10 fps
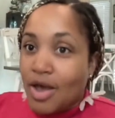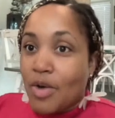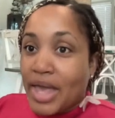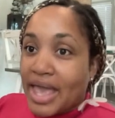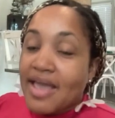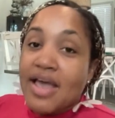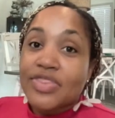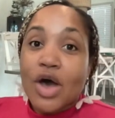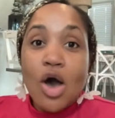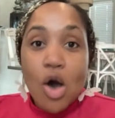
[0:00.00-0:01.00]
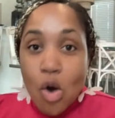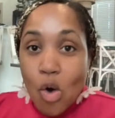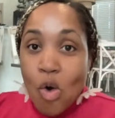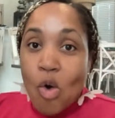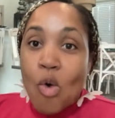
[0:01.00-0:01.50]
Okay. The
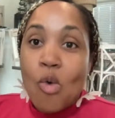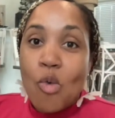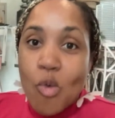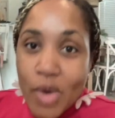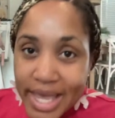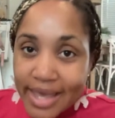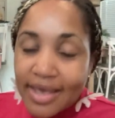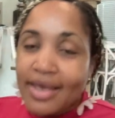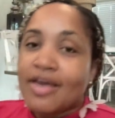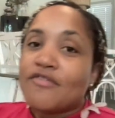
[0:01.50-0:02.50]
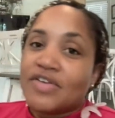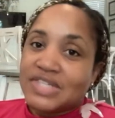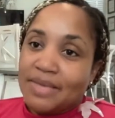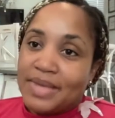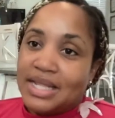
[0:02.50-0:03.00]
whole week,
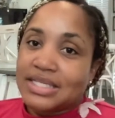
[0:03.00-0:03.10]
15 minutes.